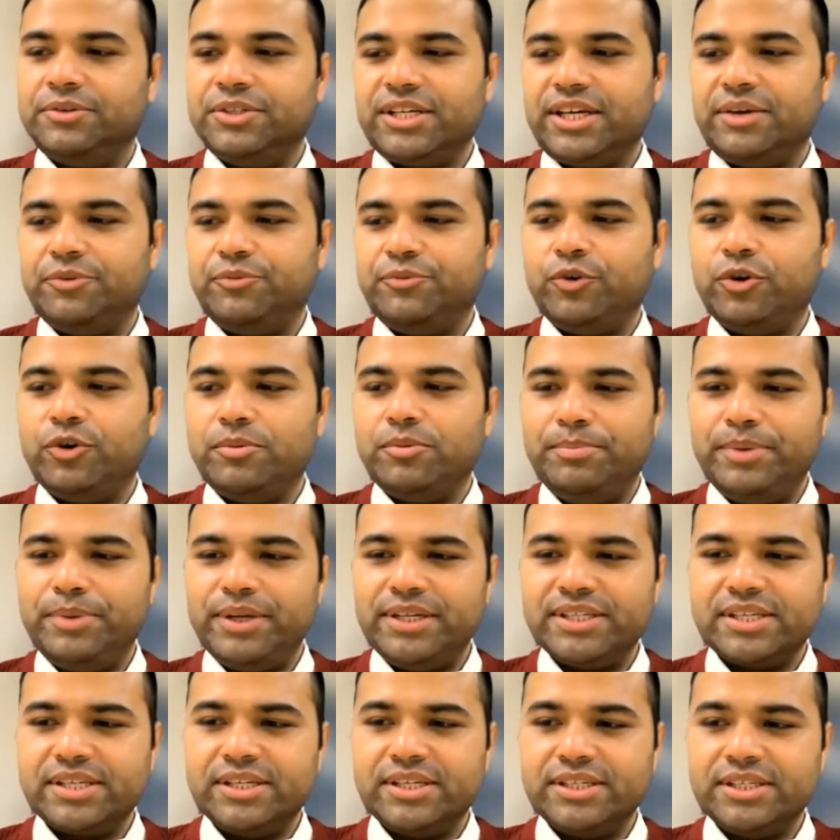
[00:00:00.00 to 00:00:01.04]
would say, for a
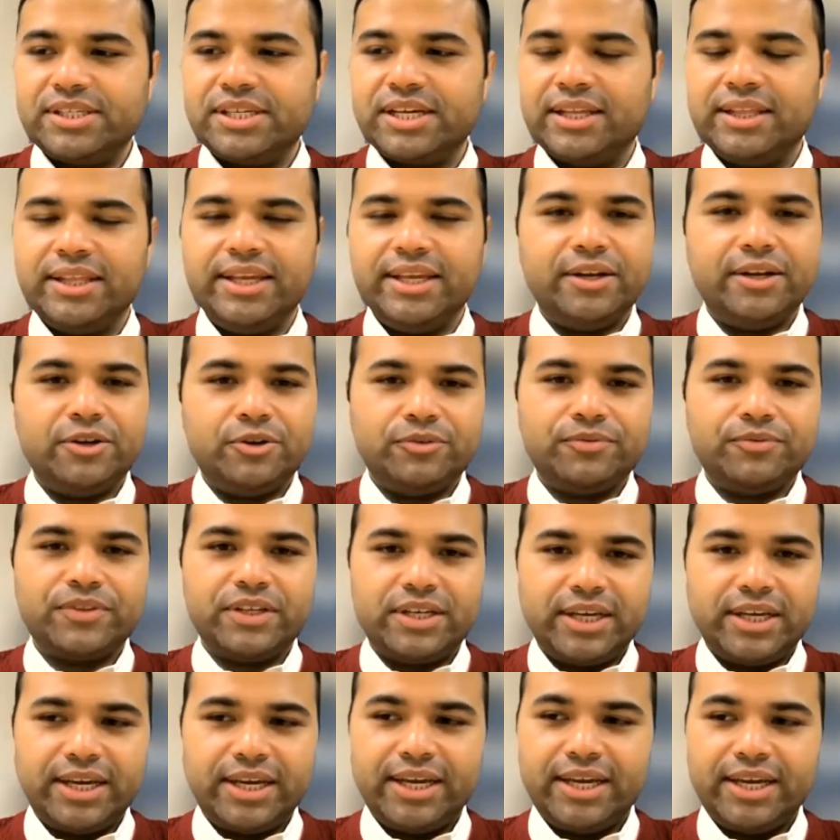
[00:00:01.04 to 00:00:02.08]
business, at the end of
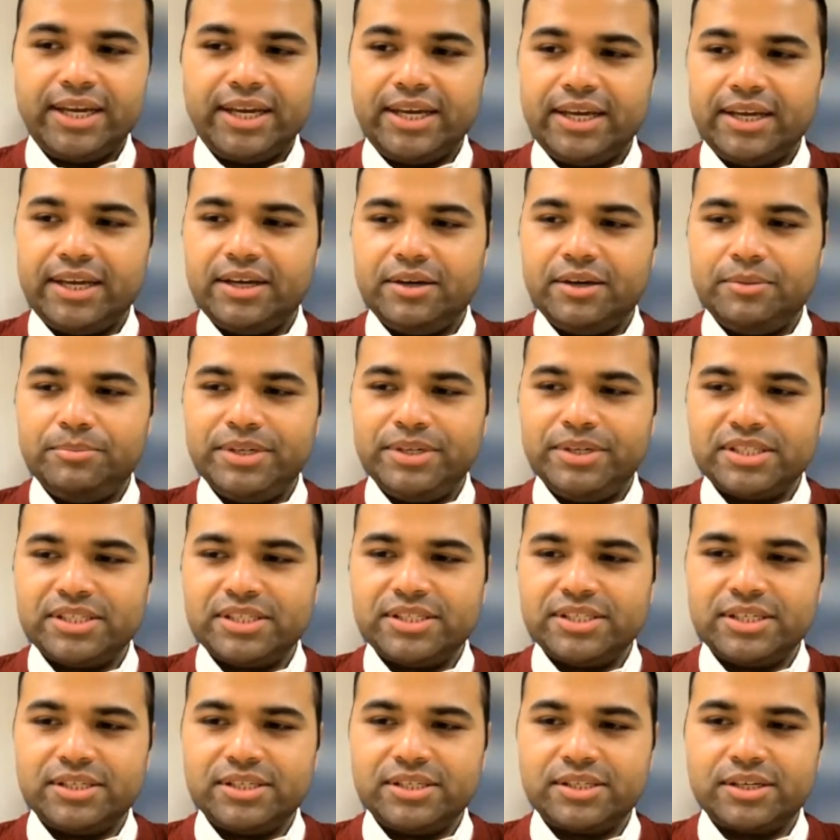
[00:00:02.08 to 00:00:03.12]
the day,
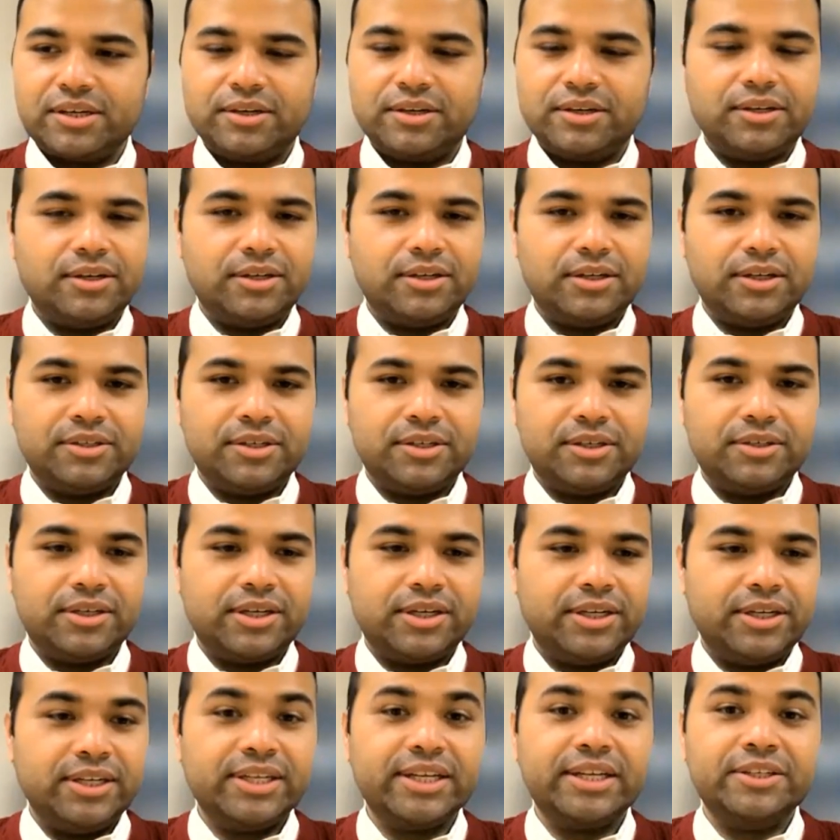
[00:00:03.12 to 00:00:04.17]
businesses
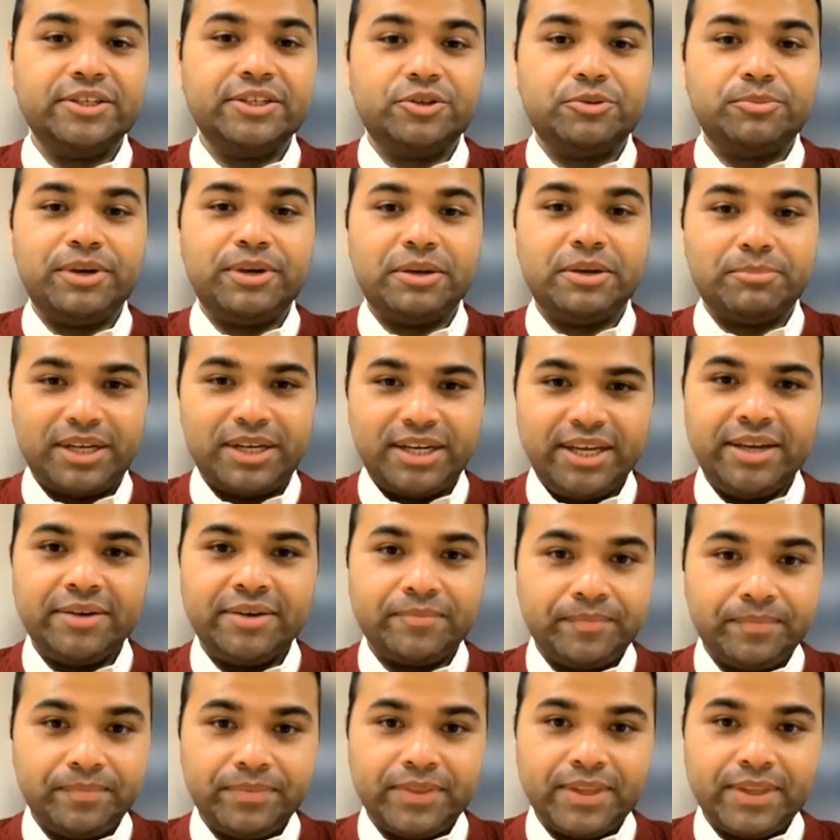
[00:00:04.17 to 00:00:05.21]
are intended to make
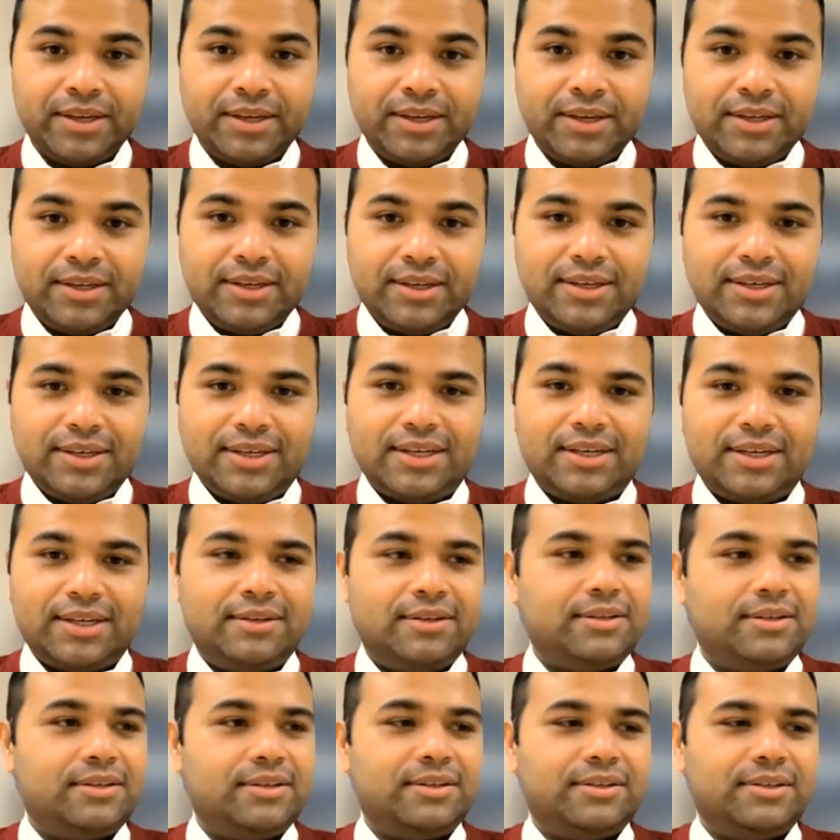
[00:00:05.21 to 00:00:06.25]
money.
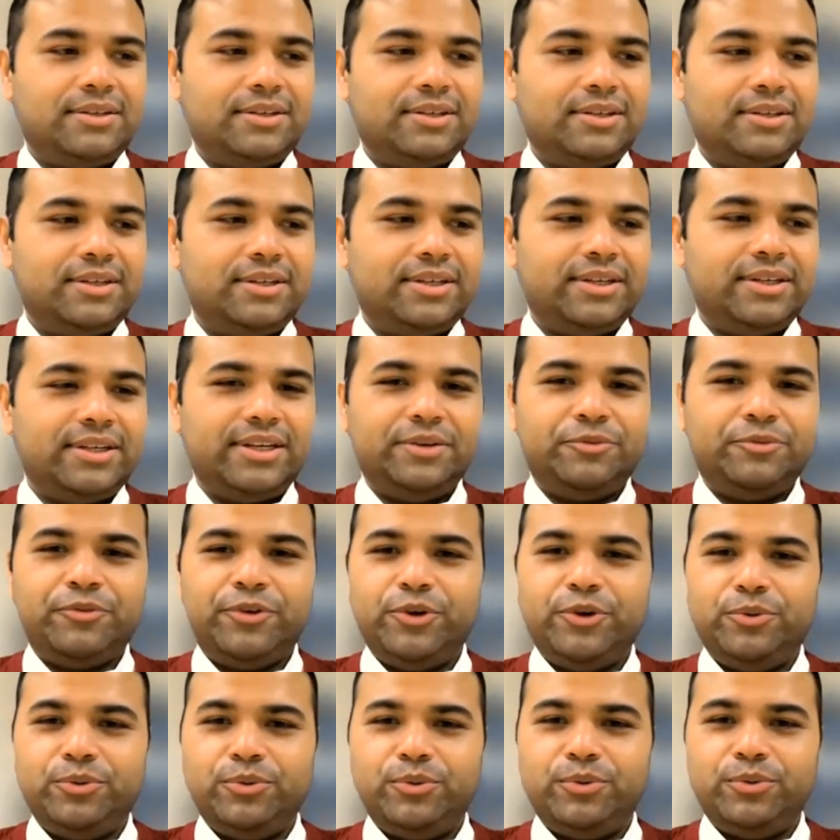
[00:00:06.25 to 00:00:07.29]
And
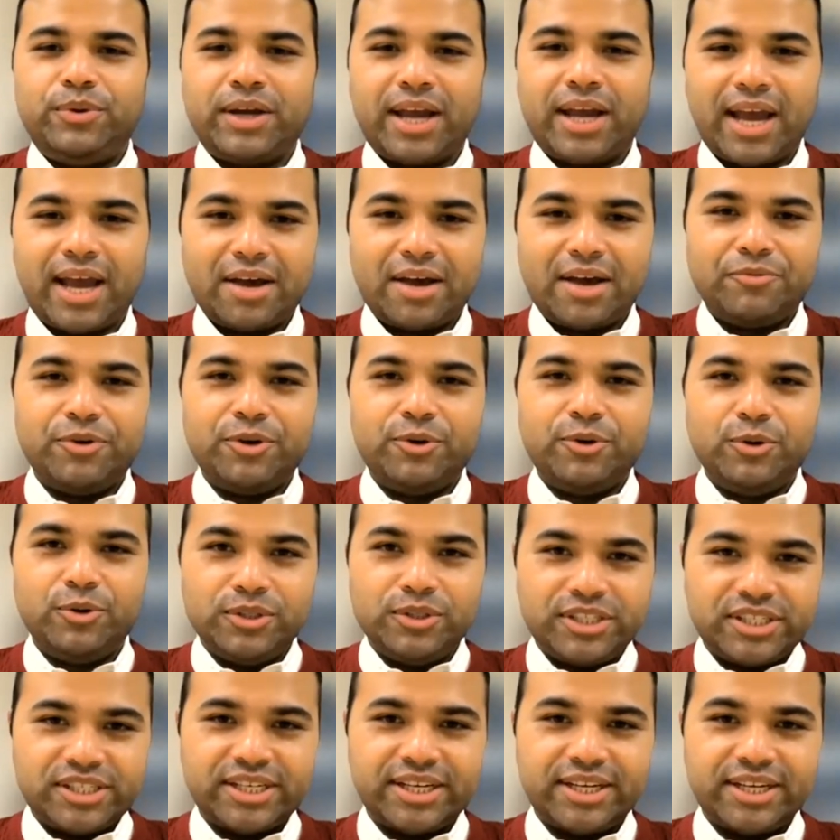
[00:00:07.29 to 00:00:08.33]
if you have a
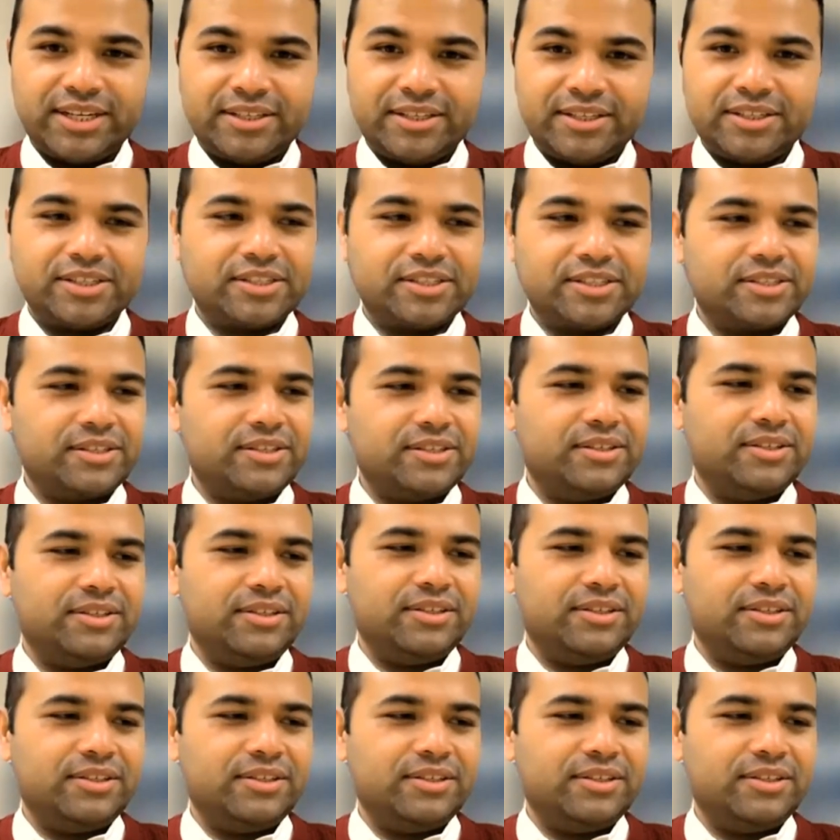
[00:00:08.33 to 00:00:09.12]
good sense,